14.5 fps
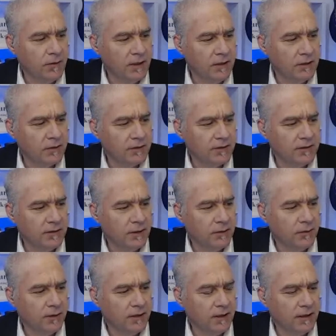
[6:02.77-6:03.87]
interests
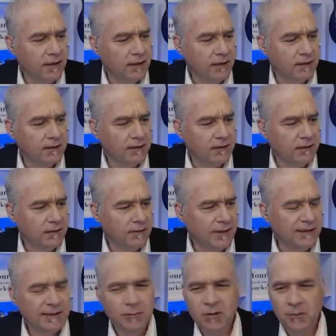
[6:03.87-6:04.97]
secret, and they listen. Well,
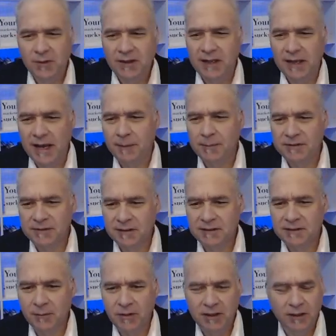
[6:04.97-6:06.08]
it seems to be the opposite of
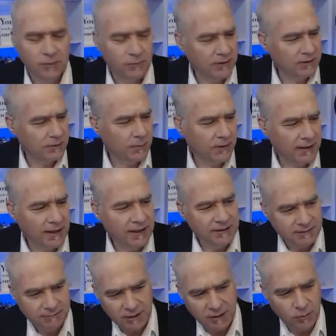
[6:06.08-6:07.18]
some of the other ones, but that
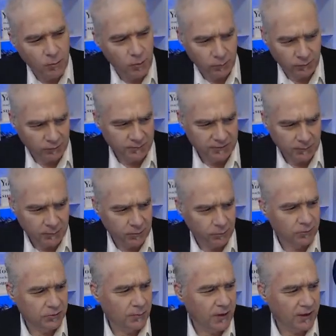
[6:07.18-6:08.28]
is a quote from someone who
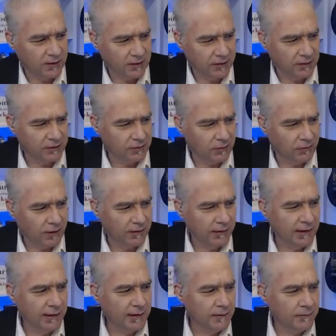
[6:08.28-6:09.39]
responded to the survey.
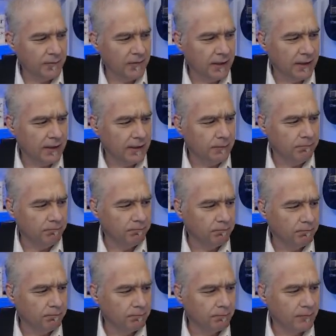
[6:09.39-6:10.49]

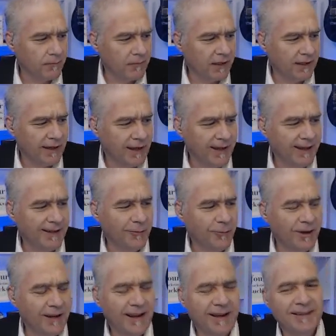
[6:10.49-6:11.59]
And the
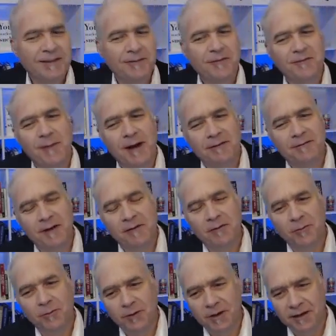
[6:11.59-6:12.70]
one my
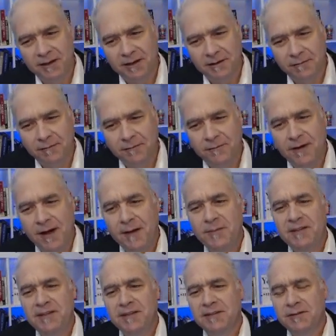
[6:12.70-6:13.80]
favorite one,
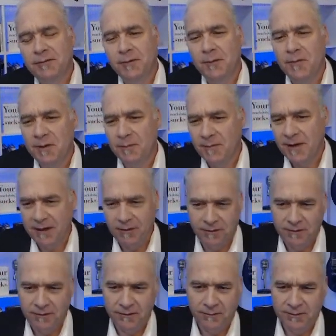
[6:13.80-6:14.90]
vomitous from the
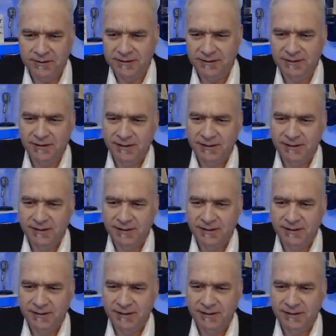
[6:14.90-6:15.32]
mouth, was a